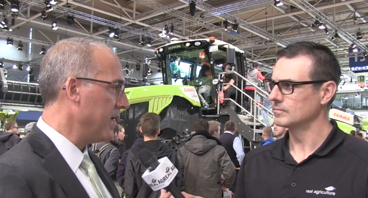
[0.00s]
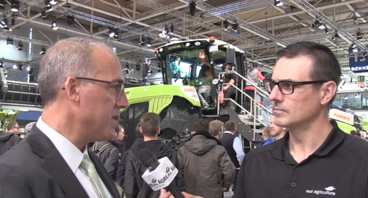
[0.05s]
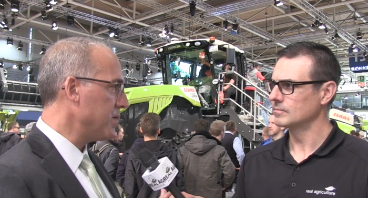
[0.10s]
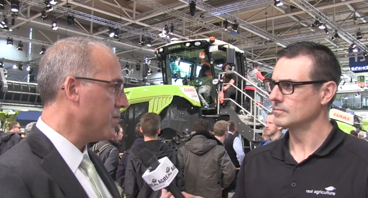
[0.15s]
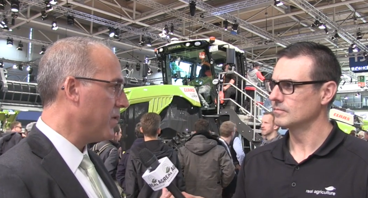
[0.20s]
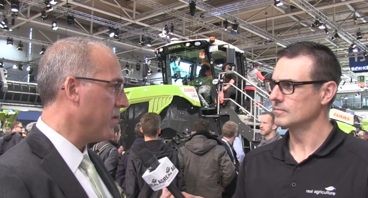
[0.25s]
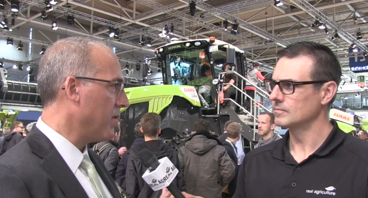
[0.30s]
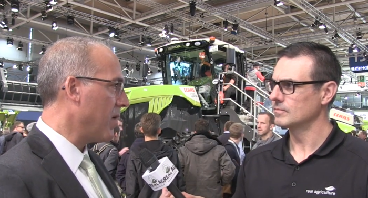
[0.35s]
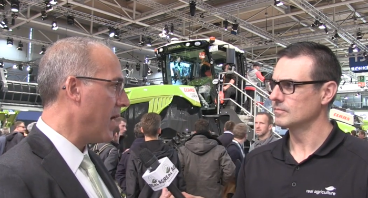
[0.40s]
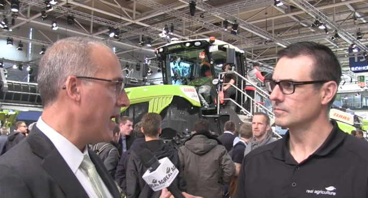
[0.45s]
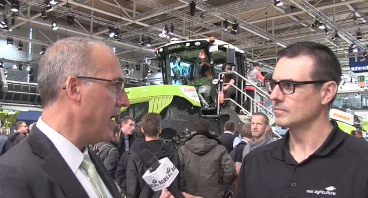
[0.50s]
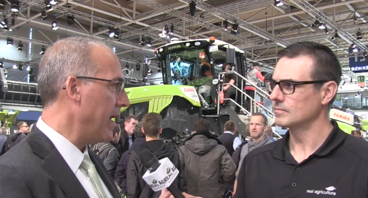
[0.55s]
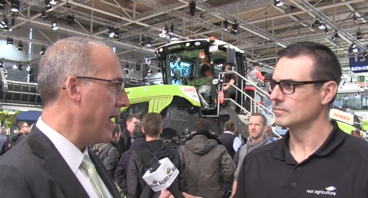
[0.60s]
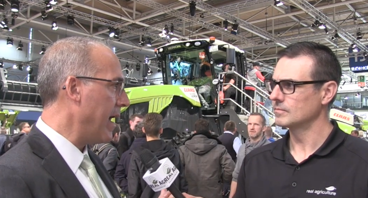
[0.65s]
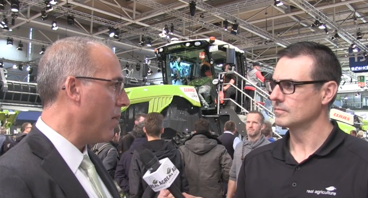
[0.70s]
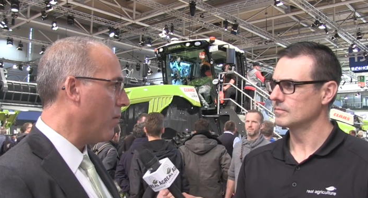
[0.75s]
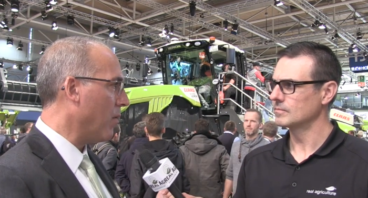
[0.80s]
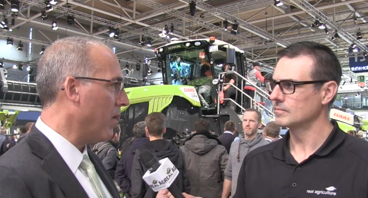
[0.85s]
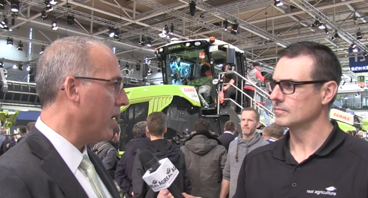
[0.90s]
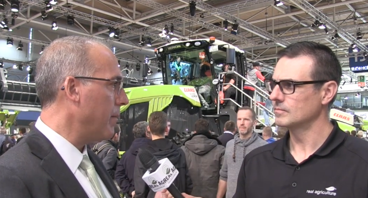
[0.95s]
Speaker 1: this one right
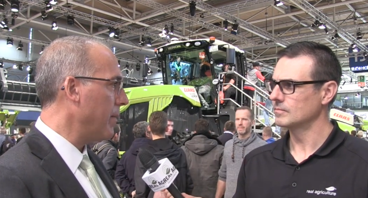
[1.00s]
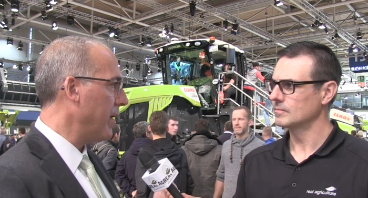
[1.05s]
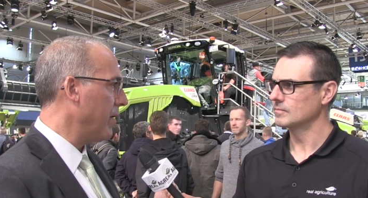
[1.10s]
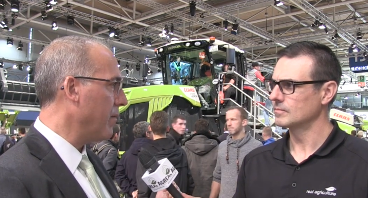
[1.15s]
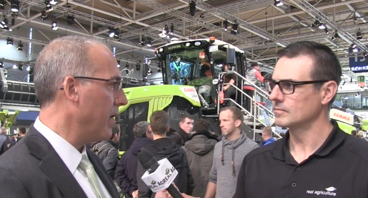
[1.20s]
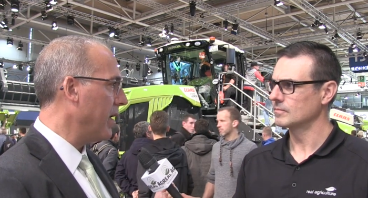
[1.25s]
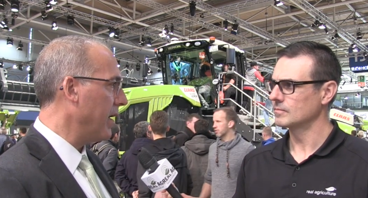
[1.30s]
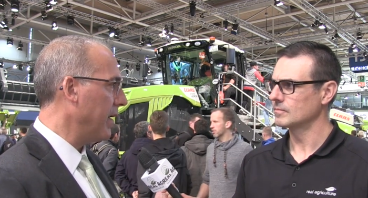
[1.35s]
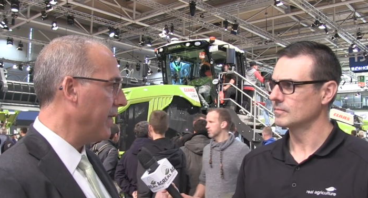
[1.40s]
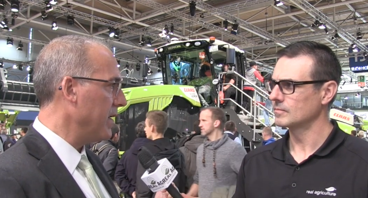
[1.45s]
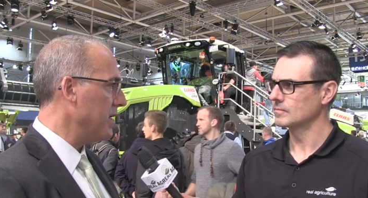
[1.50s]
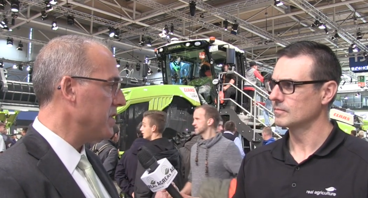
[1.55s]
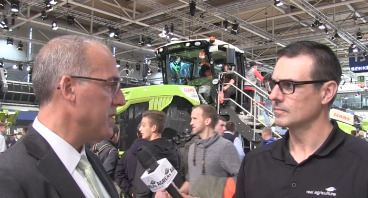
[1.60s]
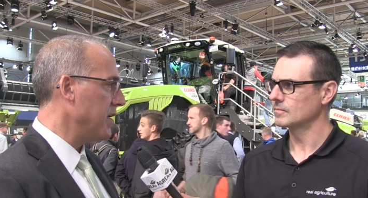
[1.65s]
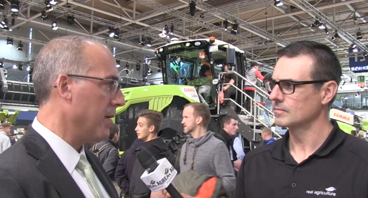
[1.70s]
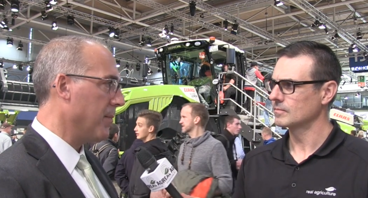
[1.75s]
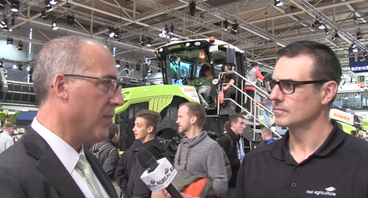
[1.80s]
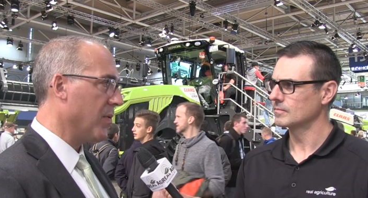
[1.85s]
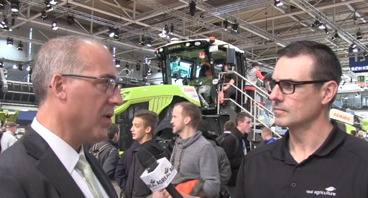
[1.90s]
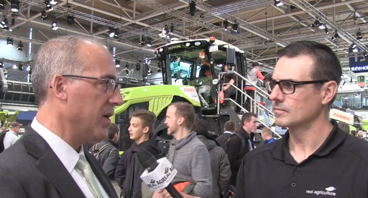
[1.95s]
now, we're going to be running
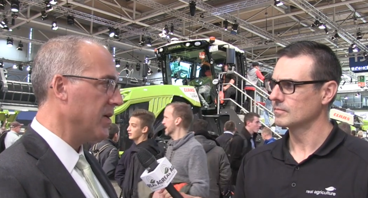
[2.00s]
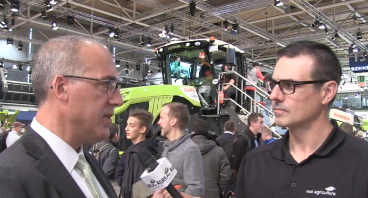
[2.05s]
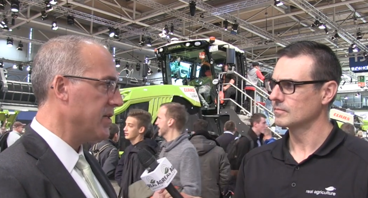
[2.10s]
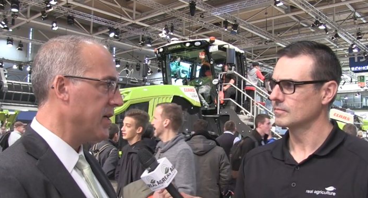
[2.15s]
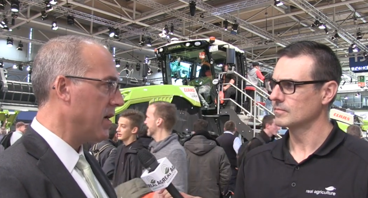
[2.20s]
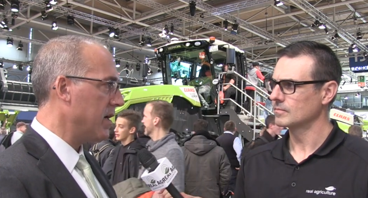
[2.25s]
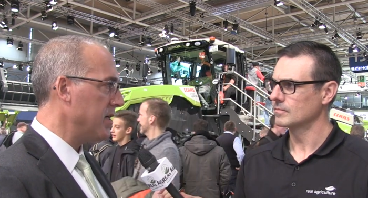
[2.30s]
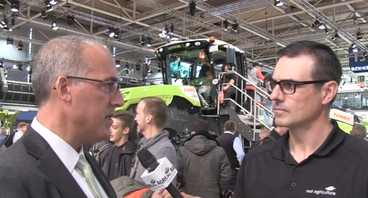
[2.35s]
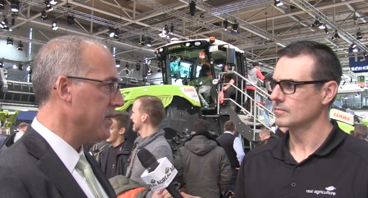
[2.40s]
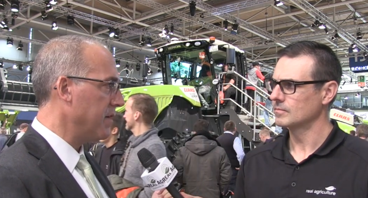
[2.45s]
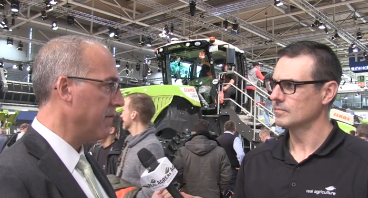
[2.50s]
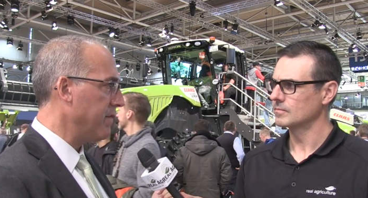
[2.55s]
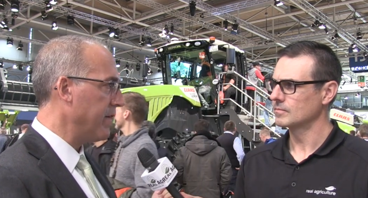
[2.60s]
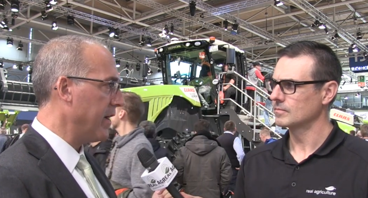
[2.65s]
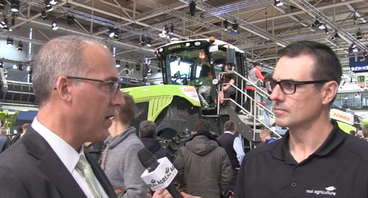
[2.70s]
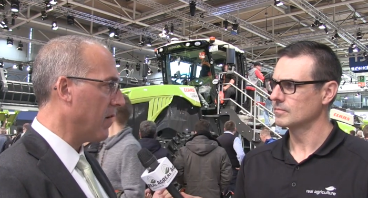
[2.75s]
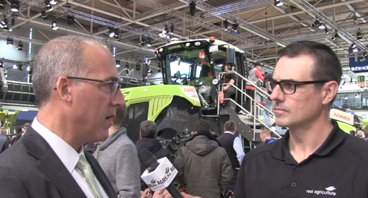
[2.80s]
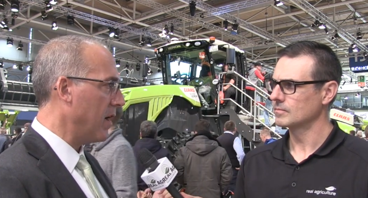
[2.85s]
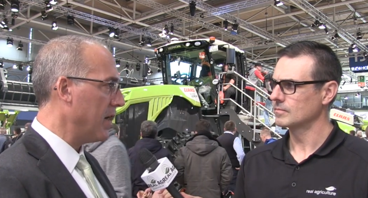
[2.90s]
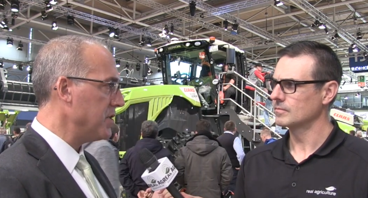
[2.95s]
this in a pre-series
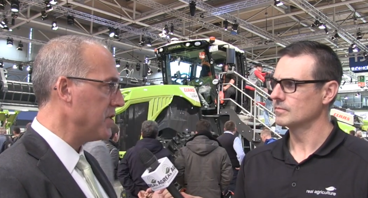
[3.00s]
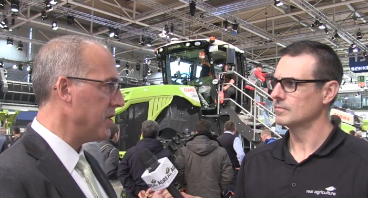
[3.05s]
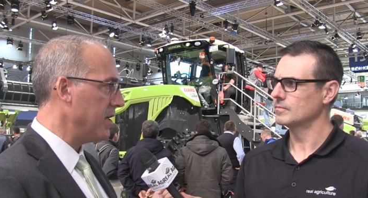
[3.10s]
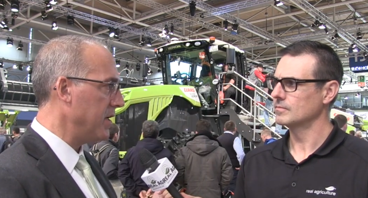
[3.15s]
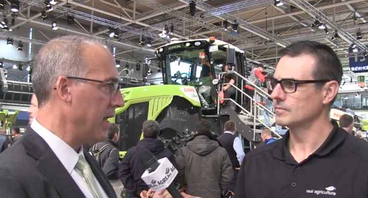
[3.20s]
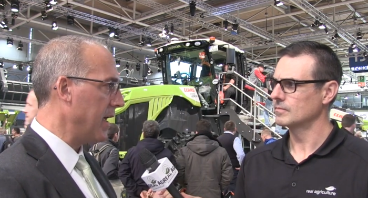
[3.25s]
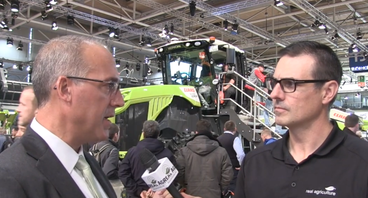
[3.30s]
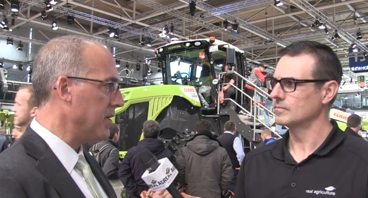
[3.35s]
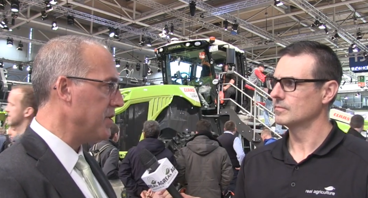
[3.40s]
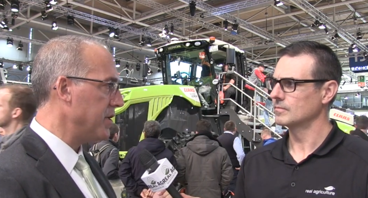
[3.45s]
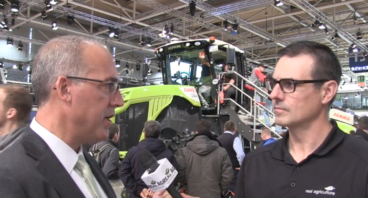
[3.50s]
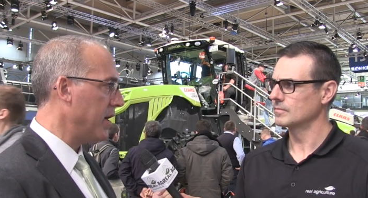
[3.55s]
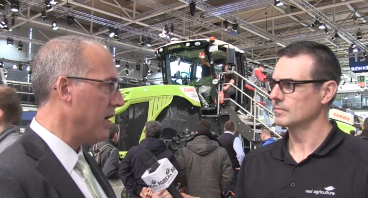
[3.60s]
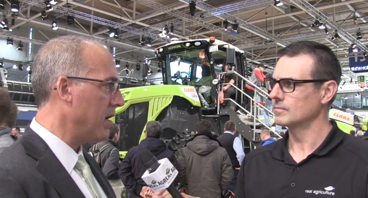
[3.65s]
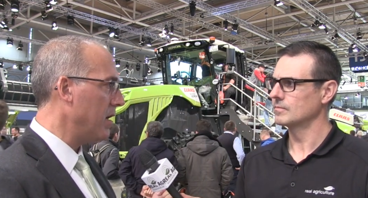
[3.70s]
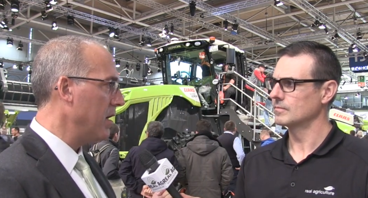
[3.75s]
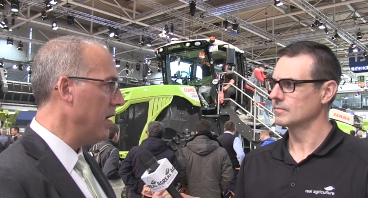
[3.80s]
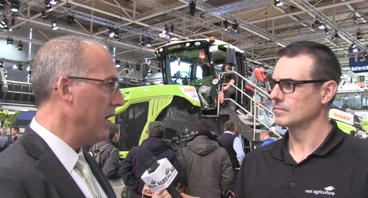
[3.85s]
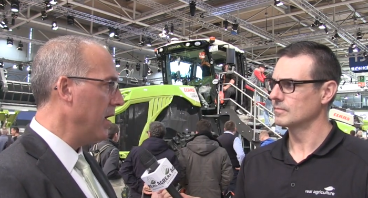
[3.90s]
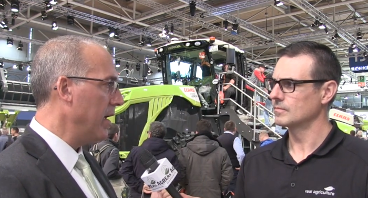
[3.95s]
configuration next
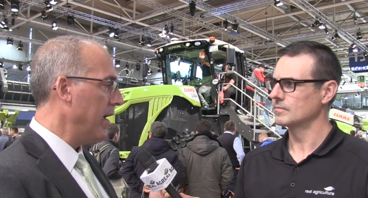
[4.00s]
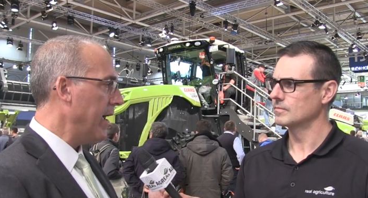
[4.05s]
year.